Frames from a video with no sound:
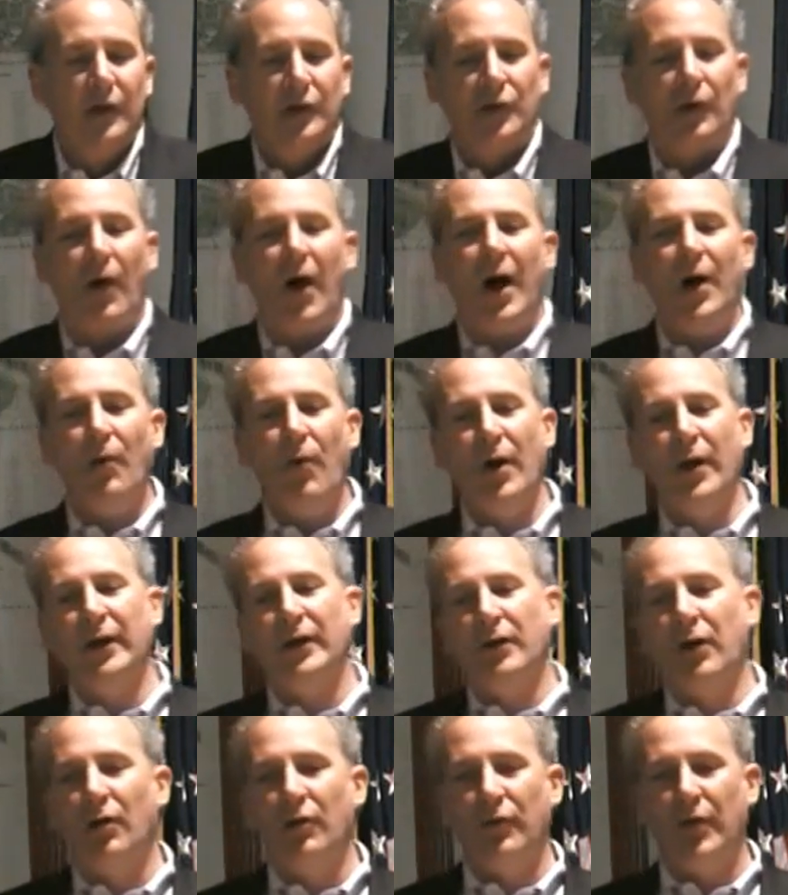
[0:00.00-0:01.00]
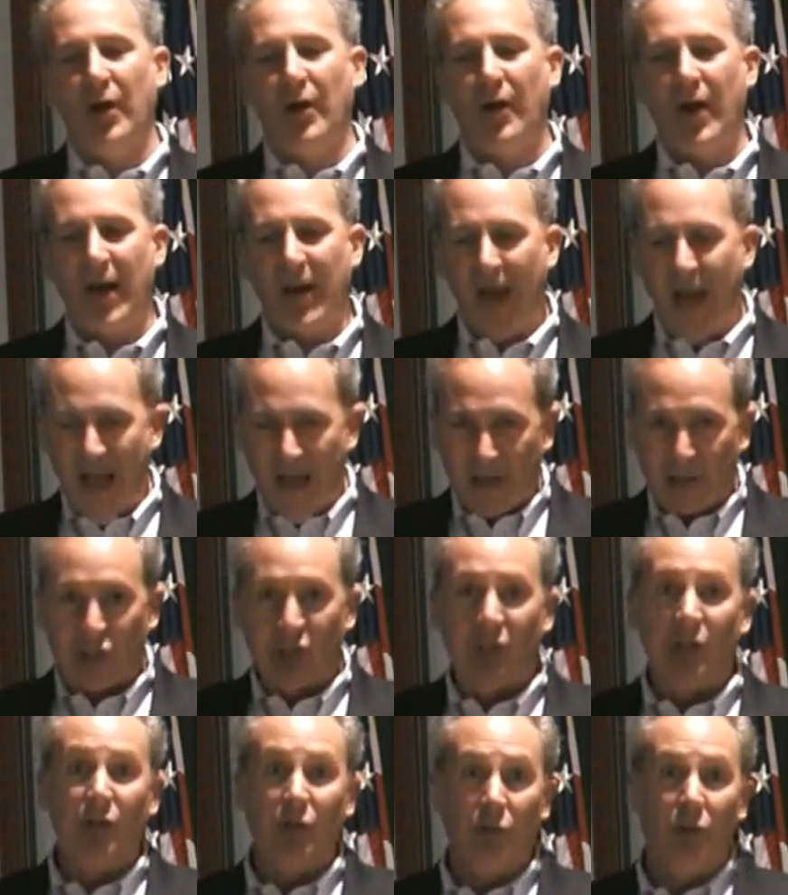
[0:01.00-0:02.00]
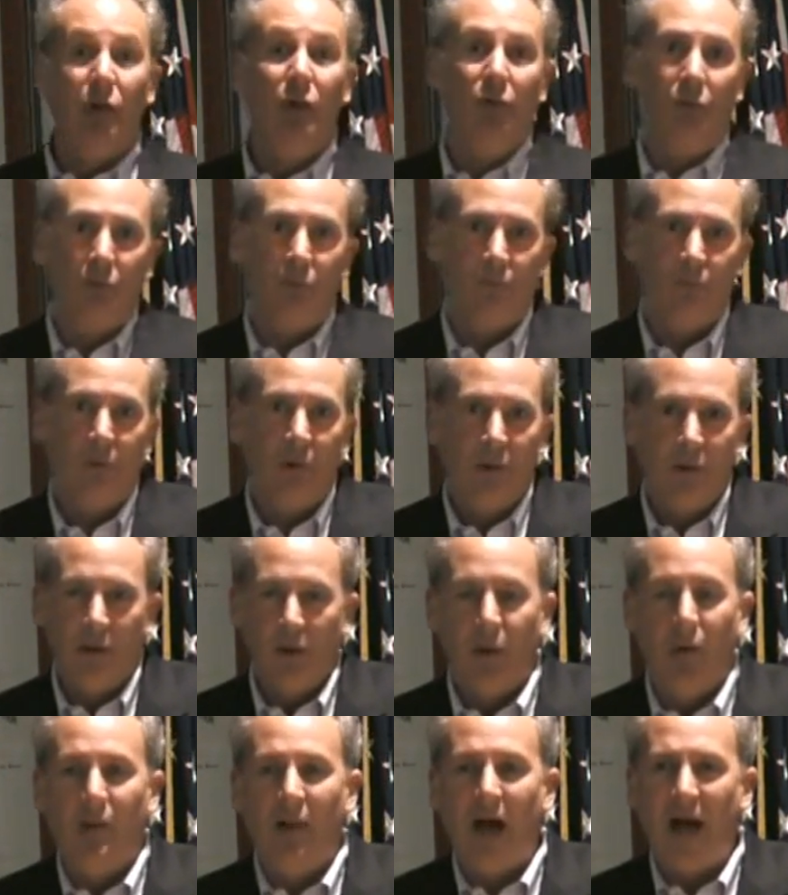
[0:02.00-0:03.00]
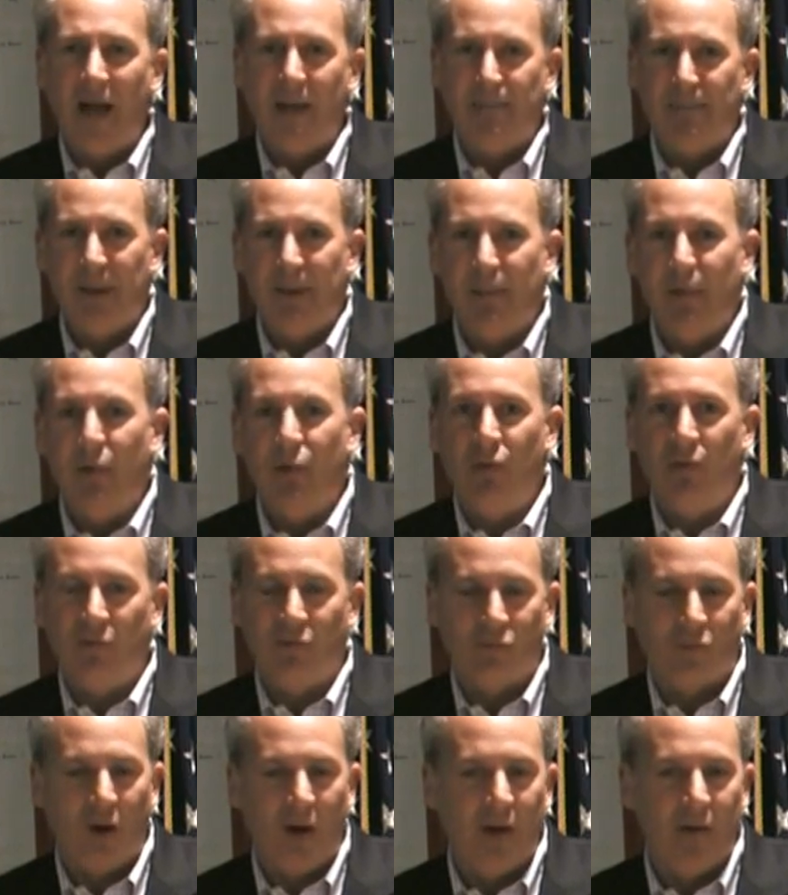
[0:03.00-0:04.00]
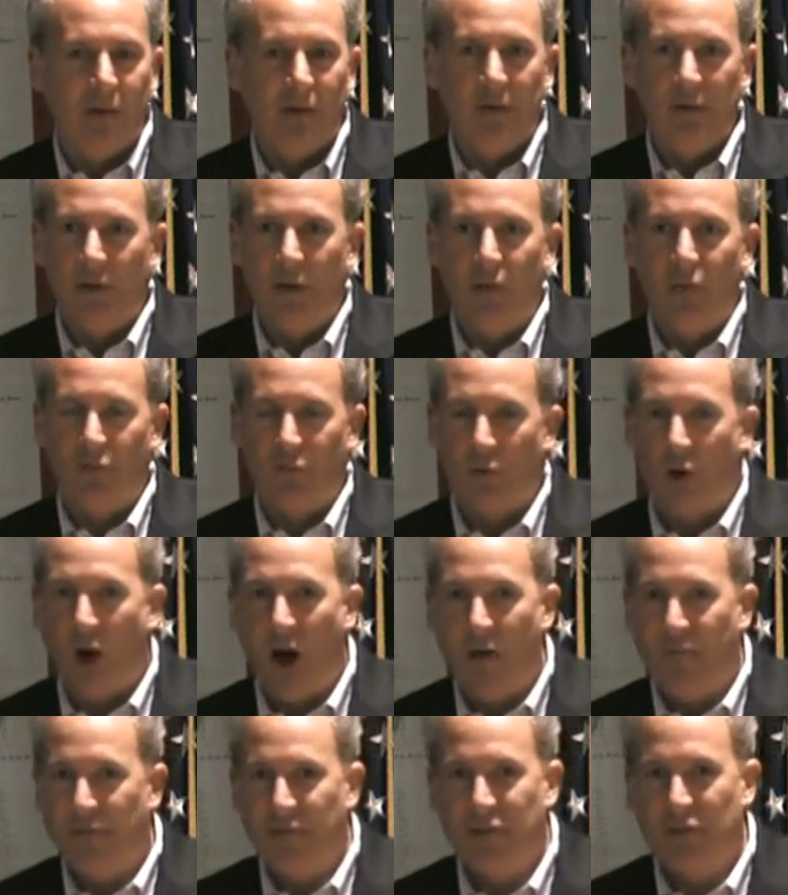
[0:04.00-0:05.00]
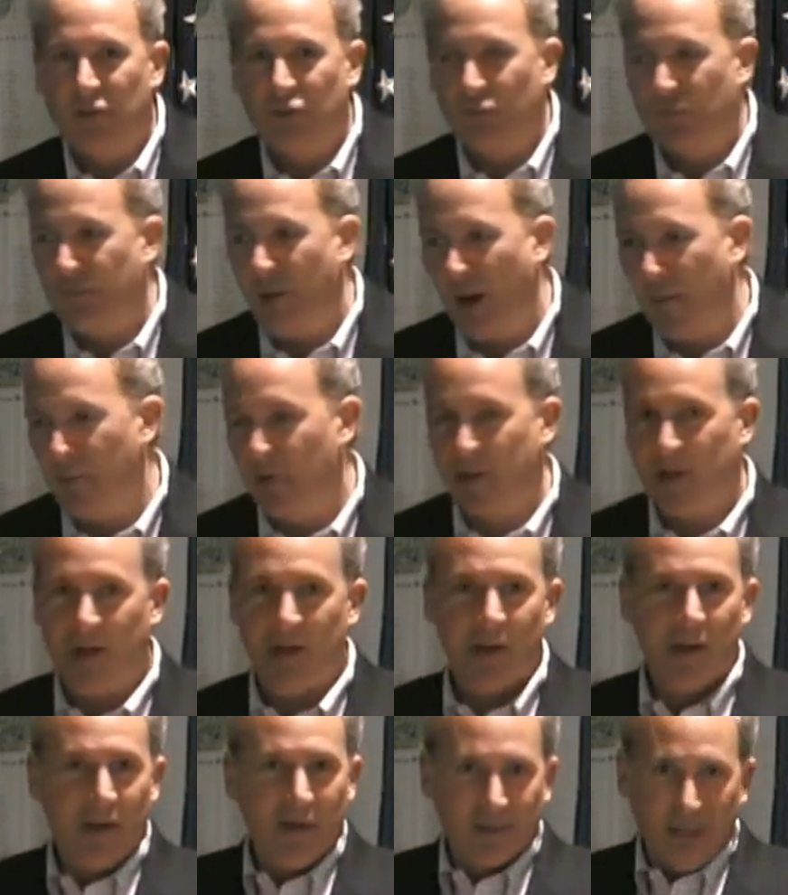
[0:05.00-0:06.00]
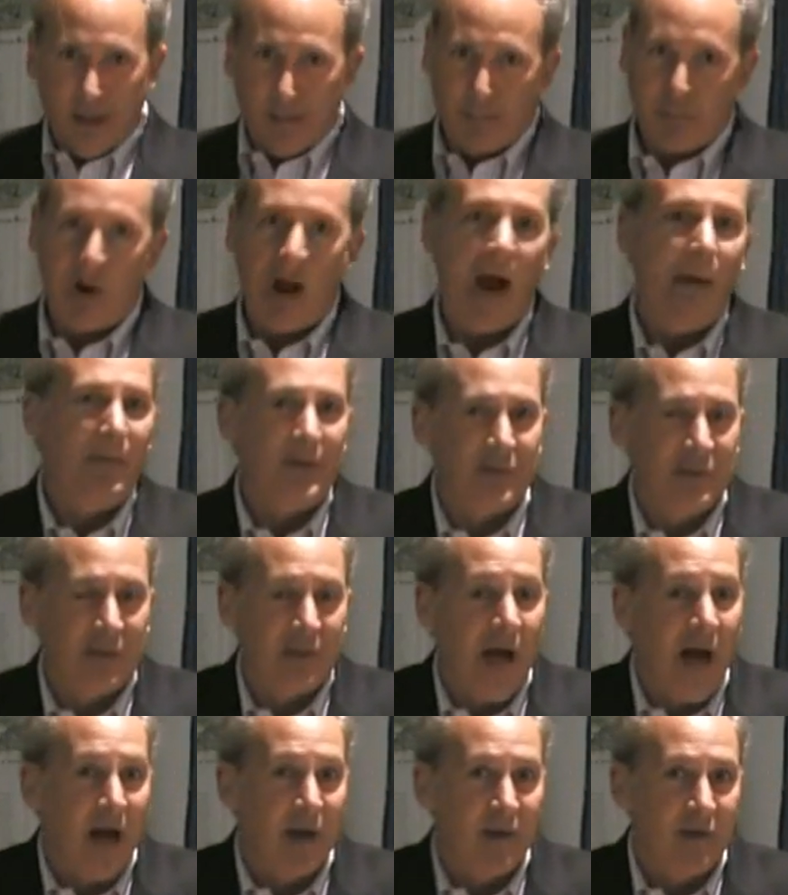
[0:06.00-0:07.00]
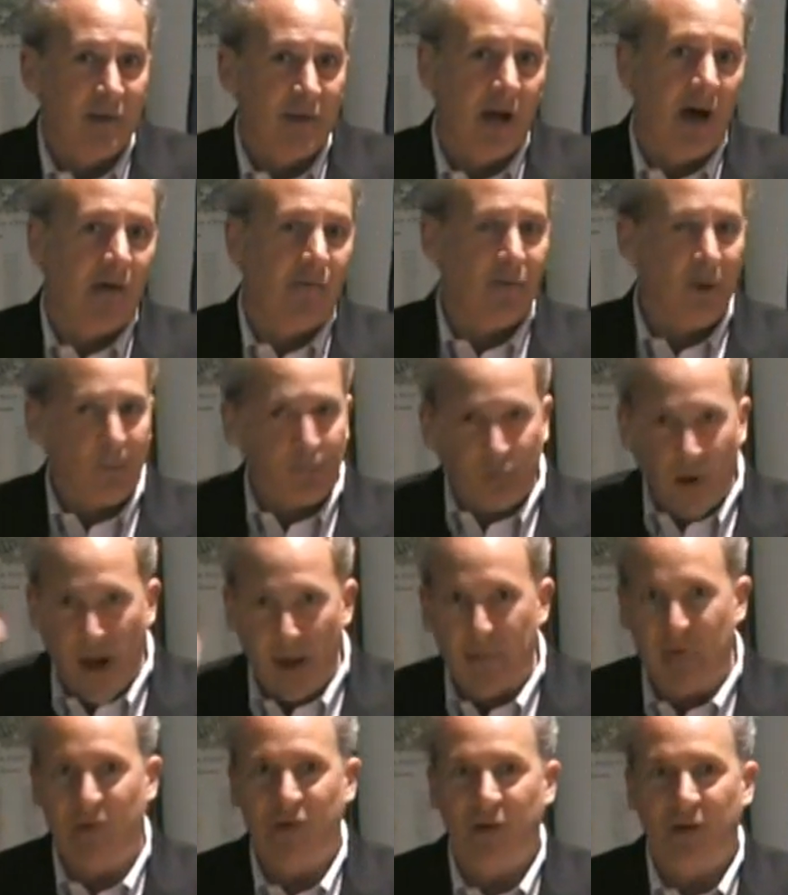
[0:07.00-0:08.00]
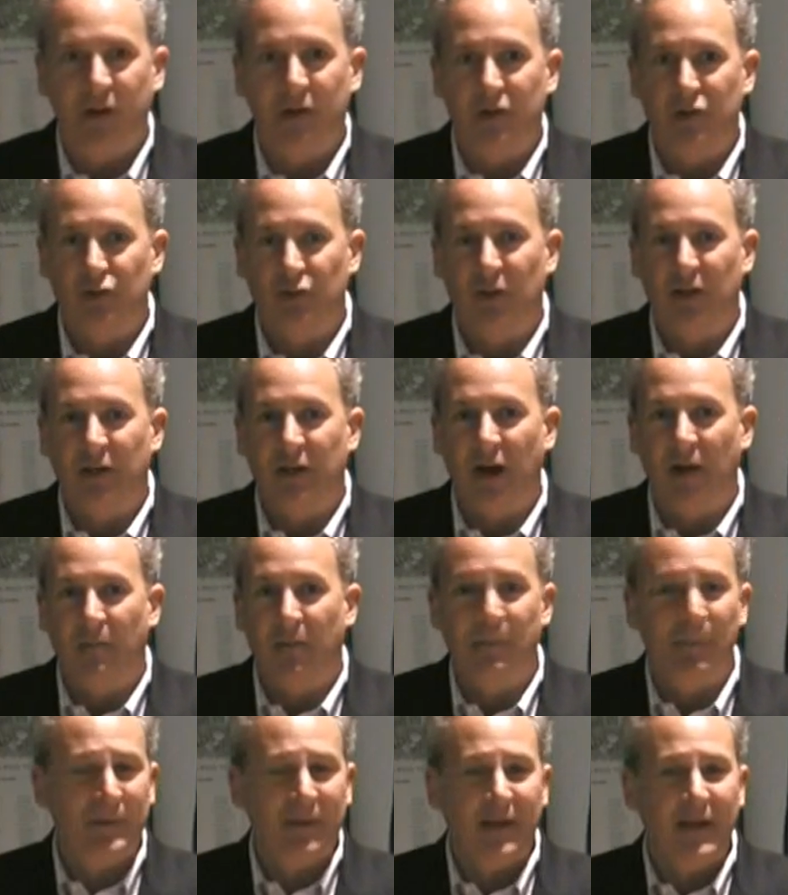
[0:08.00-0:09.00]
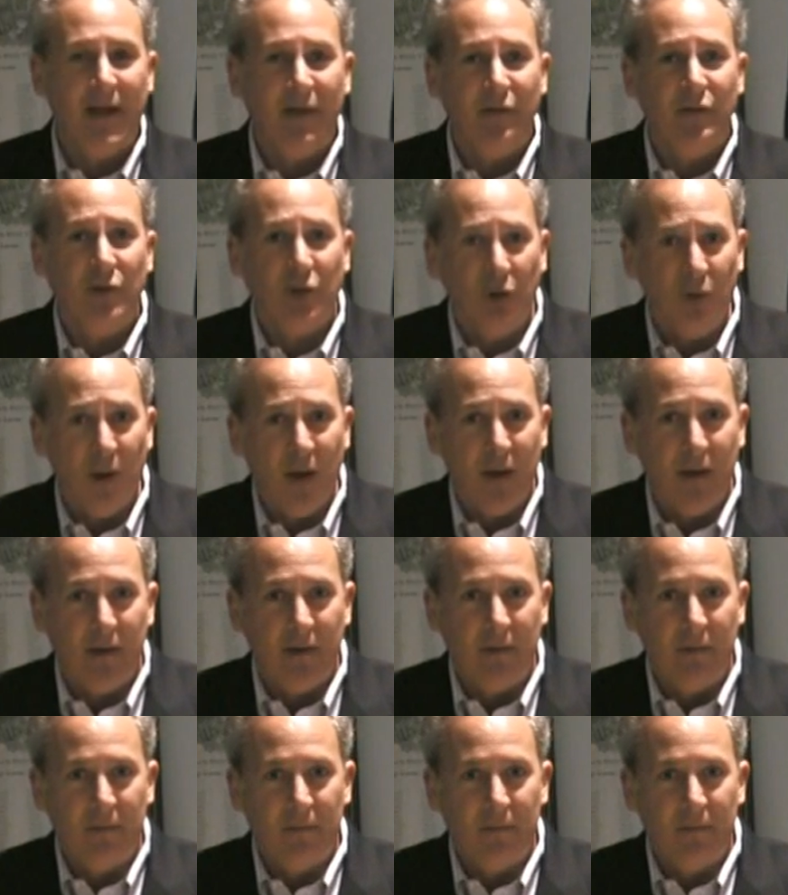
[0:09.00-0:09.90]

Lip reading: So I want to go there and actually do. You know, a lot of people who have run, you know, for office as Republican, they promise a lot of stuff. They promise they're going to shrink government, but they never do it.